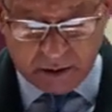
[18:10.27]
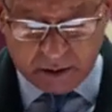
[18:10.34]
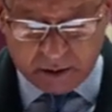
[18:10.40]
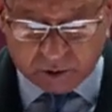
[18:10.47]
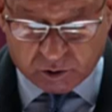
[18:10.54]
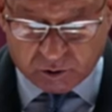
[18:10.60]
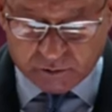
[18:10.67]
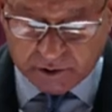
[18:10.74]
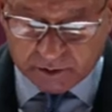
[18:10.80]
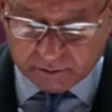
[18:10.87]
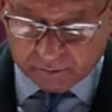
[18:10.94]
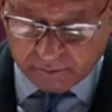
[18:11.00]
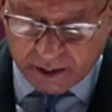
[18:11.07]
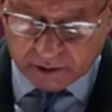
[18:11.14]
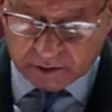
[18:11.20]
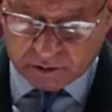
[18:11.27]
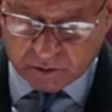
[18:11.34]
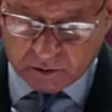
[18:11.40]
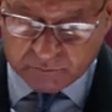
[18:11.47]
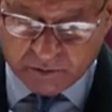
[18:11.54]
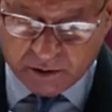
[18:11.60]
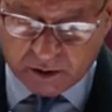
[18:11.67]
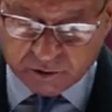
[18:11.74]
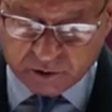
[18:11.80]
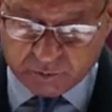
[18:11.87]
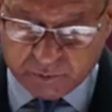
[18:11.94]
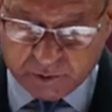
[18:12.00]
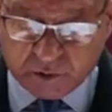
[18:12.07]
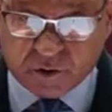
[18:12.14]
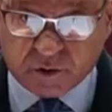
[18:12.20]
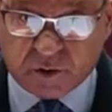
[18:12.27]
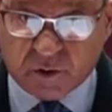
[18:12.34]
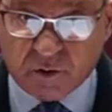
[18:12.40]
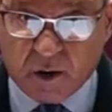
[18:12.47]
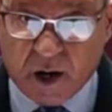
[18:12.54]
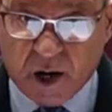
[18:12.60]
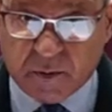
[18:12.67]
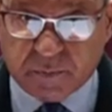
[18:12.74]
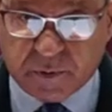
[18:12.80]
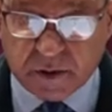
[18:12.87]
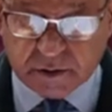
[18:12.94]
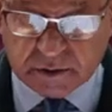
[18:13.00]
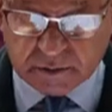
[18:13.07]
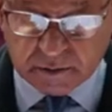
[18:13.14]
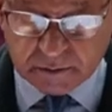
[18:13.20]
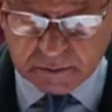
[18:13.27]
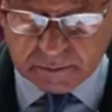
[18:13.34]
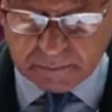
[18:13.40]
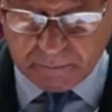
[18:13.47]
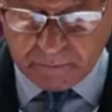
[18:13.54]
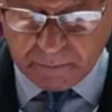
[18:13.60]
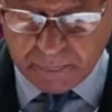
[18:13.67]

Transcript: including the rights of LGBTQI persons.